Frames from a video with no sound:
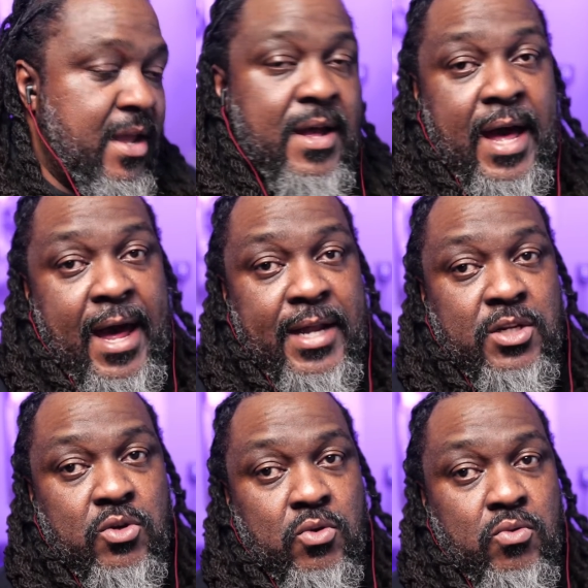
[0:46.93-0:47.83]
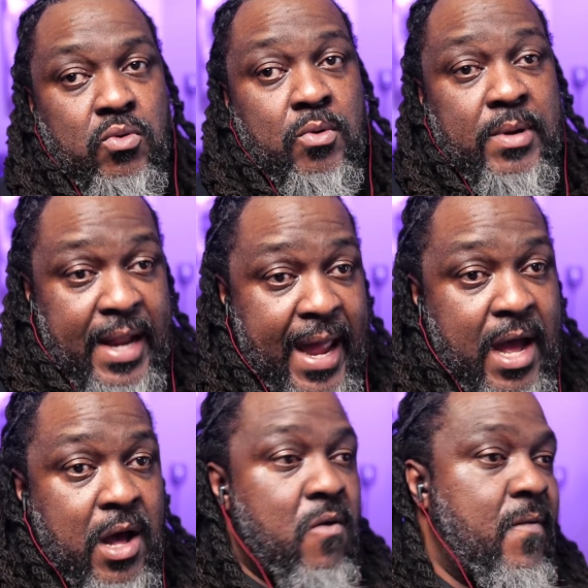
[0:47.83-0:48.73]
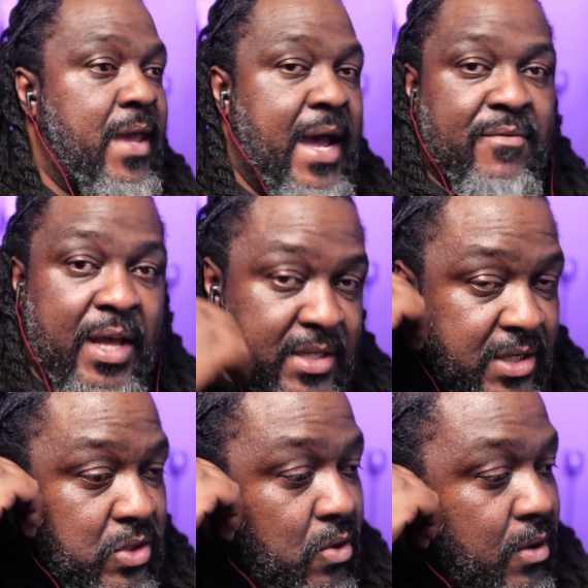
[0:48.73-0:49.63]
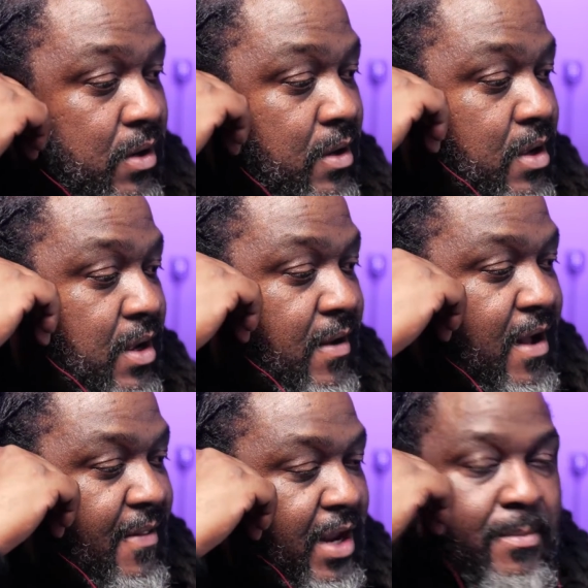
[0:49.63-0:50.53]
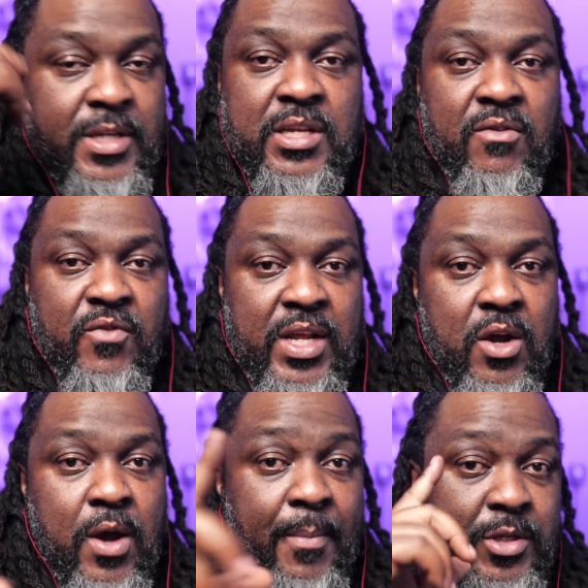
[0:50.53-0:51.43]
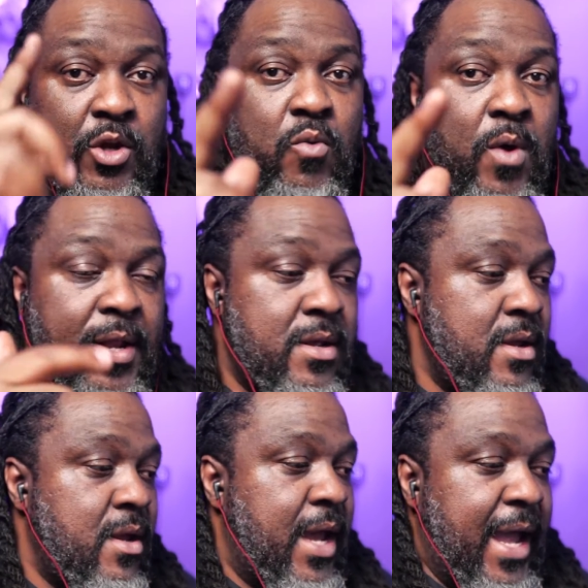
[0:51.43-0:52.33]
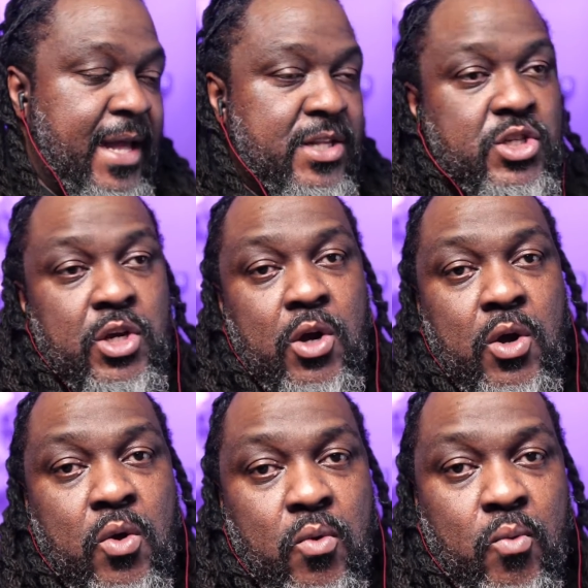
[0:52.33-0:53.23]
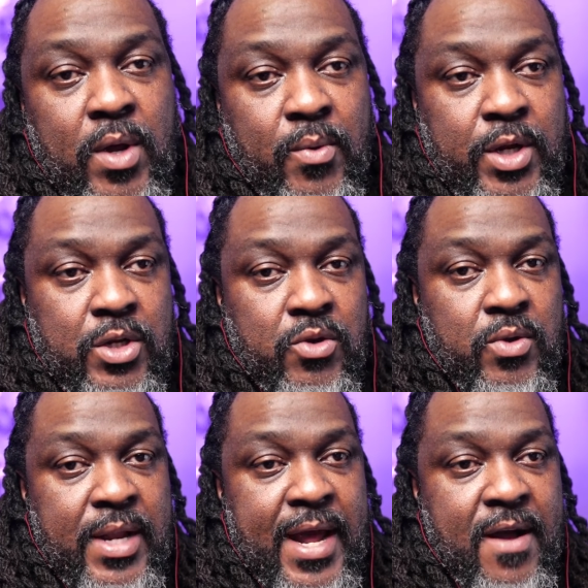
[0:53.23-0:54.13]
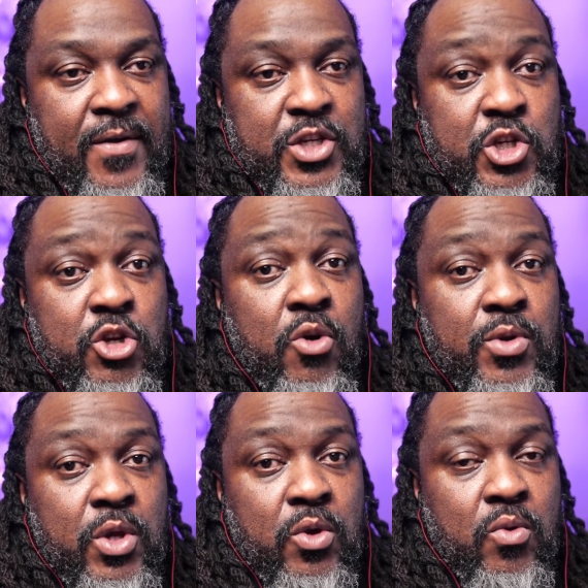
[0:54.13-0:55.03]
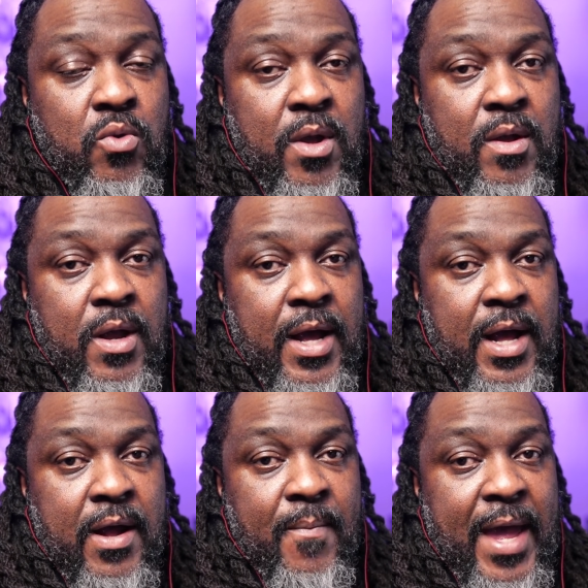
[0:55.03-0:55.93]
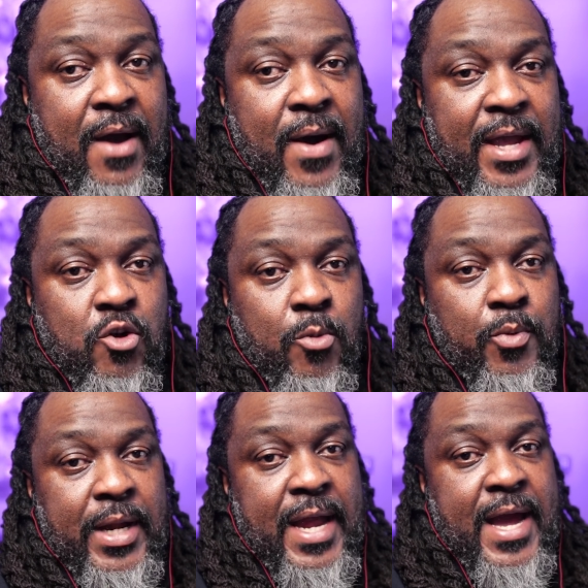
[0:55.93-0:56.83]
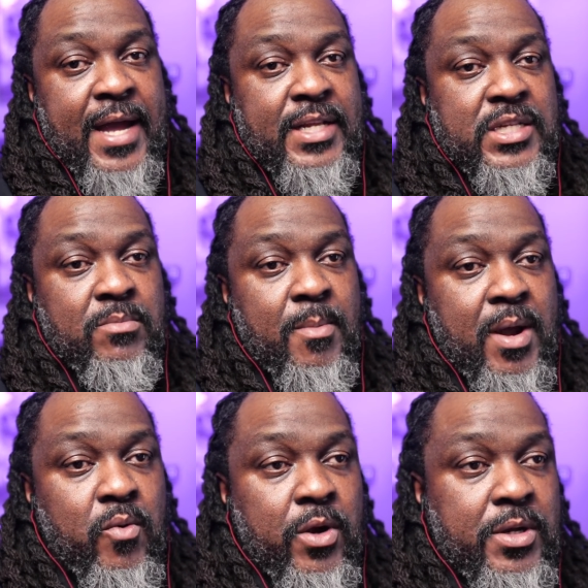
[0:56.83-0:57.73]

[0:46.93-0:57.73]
I do now. I have an Etsy store that I mentioned in video episode 1. And so what I want to do now is show you how I incorporate AI into some of my work.